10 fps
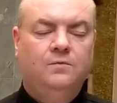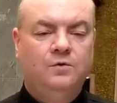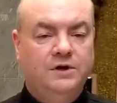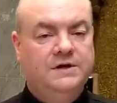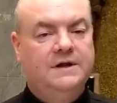
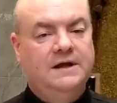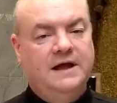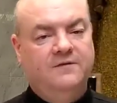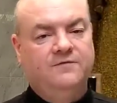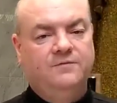would
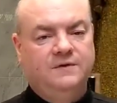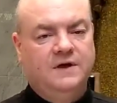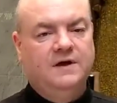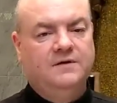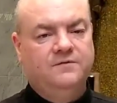have
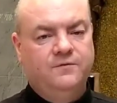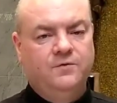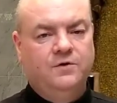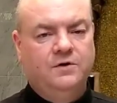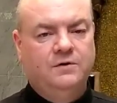done
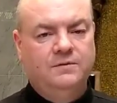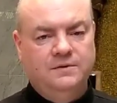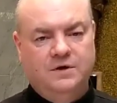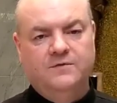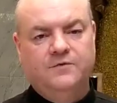for
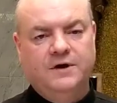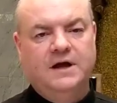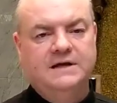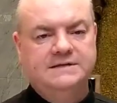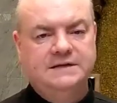offering
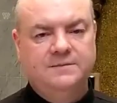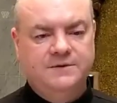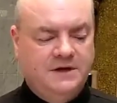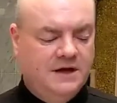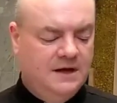Isaac
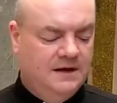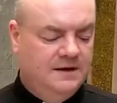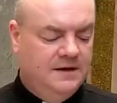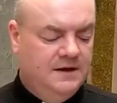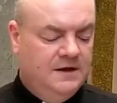up to
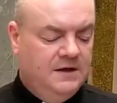God